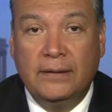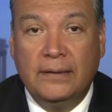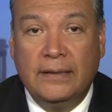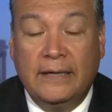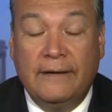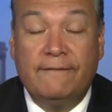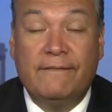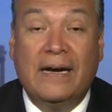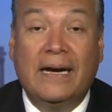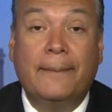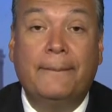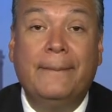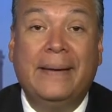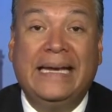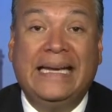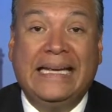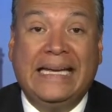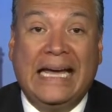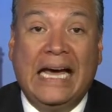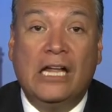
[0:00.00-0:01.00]
In fact,
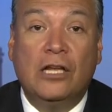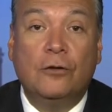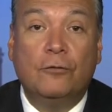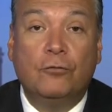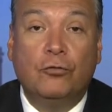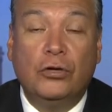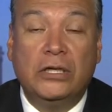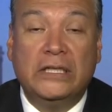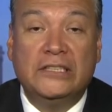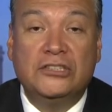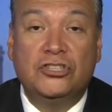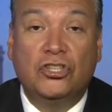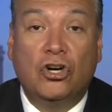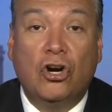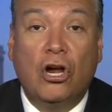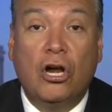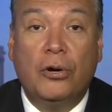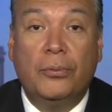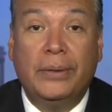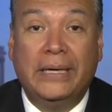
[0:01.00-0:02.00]
many Californians are
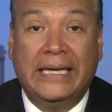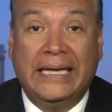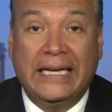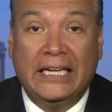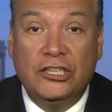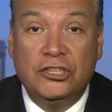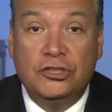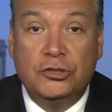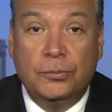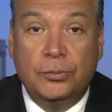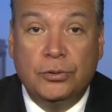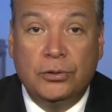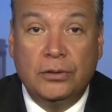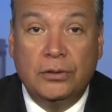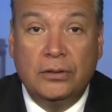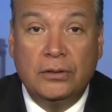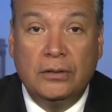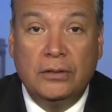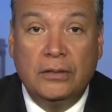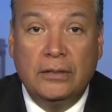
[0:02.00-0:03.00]
already eligible
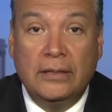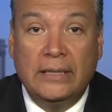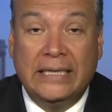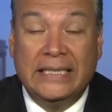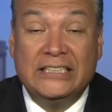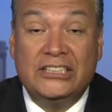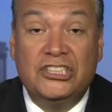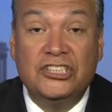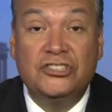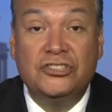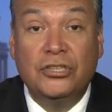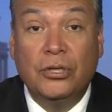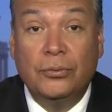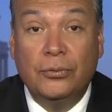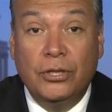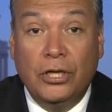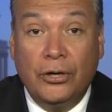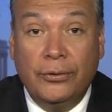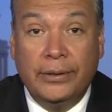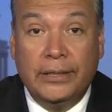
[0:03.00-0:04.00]
and just don't
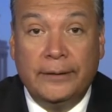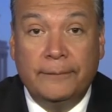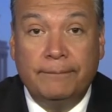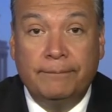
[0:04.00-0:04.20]
know it.